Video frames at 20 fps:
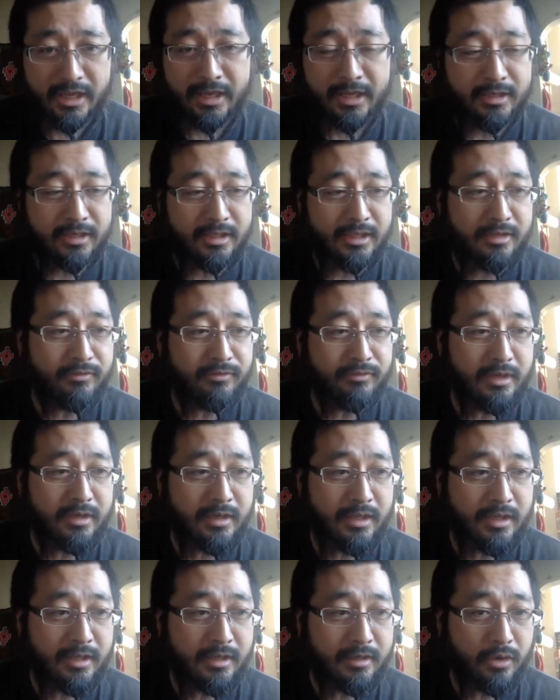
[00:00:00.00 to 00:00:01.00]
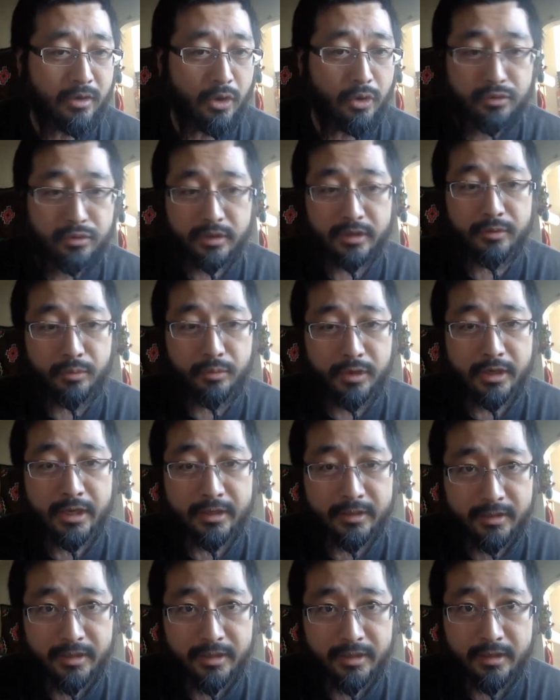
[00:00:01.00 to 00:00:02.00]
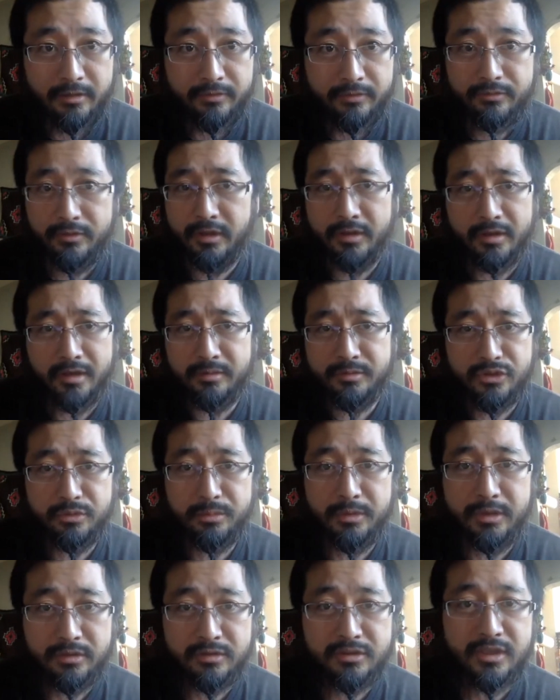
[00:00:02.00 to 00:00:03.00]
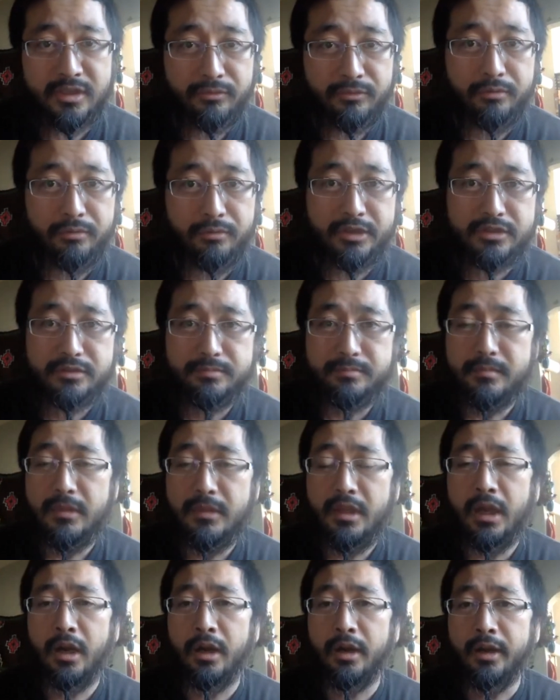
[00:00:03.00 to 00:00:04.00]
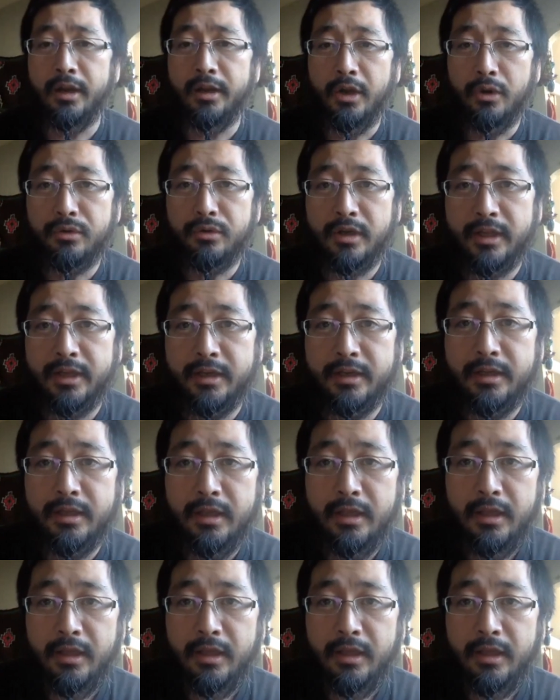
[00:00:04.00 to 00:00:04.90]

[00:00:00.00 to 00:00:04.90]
And even in Oakland, where I live, I'm assuming several of us are in Oakland,